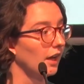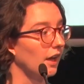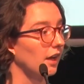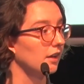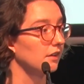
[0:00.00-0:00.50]

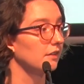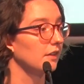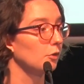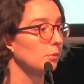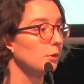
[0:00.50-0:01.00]
and
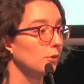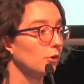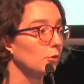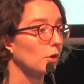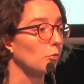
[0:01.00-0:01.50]
that
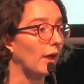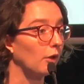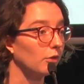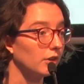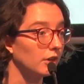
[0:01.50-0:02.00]
people who were
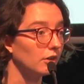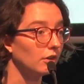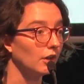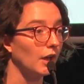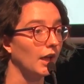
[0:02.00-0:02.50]

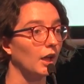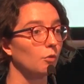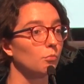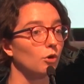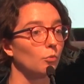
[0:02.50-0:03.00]
wealthier
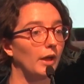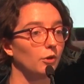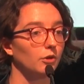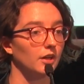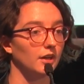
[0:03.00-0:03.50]
and more
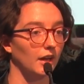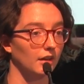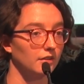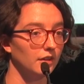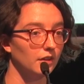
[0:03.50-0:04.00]

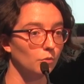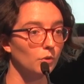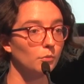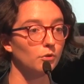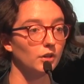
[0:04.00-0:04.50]
well-connected
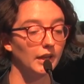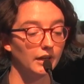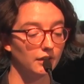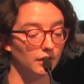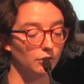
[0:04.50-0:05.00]
were more
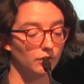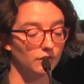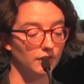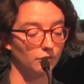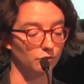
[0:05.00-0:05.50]
likely to
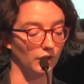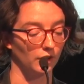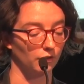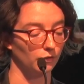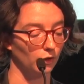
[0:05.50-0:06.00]
receive
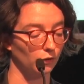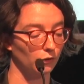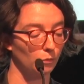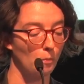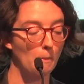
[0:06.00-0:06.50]

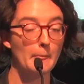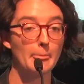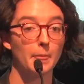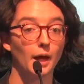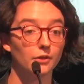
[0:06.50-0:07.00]
transfers.
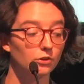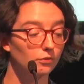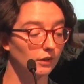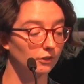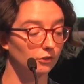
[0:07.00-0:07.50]

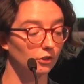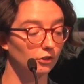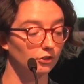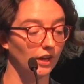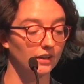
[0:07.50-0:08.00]
Other
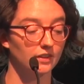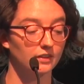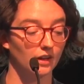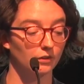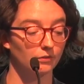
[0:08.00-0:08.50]
research has
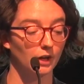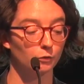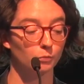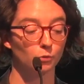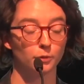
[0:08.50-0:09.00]

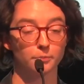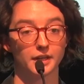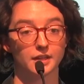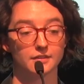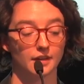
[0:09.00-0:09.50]
identified mobile
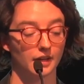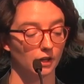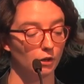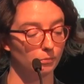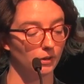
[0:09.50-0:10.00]
money
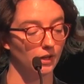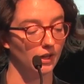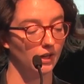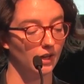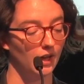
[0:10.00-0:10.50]
take-up
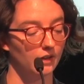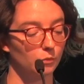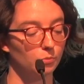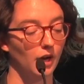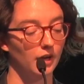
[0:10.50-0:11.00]
as
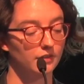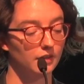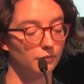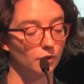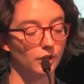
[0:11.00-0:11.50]
a
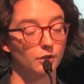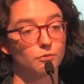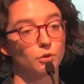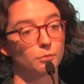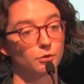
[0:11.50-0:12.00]
proxy for
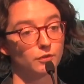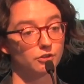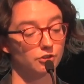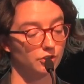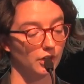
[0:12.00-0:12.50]
informal
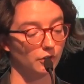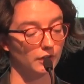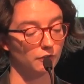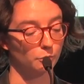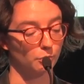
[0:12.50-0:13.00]

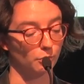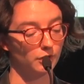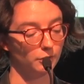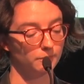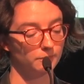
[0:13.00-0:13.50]
risk-sharing support.